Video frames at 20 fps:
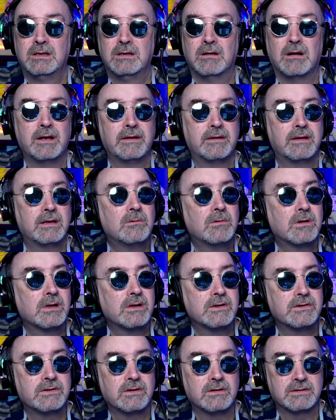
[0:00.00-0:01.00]
I think one of
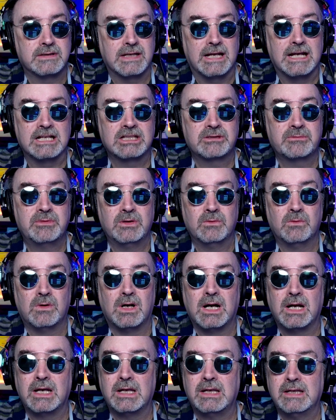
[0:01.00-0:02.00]
their songs, Ask Me
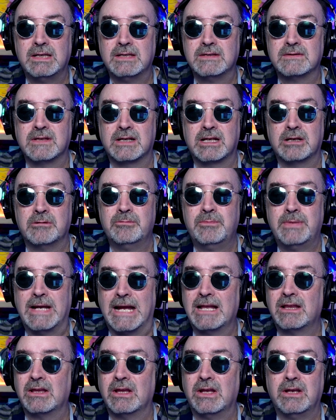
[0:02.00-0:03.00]
Why, is like a
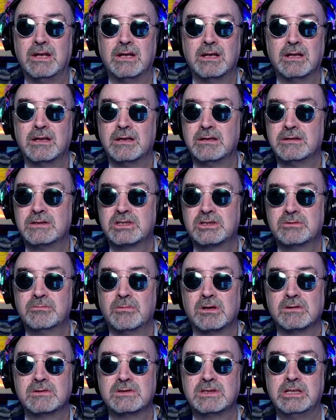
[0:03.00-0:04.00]
ballad, a
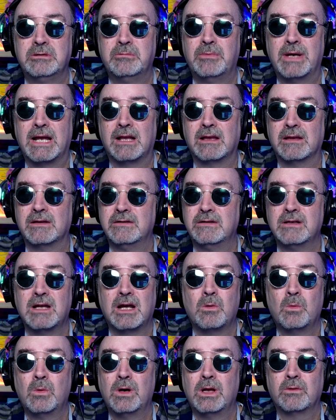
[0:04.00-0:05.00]
schmaltzy ballad,
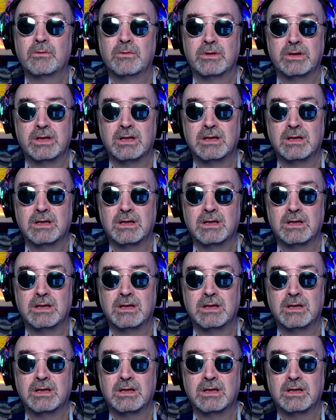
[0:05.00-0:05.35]
not well written.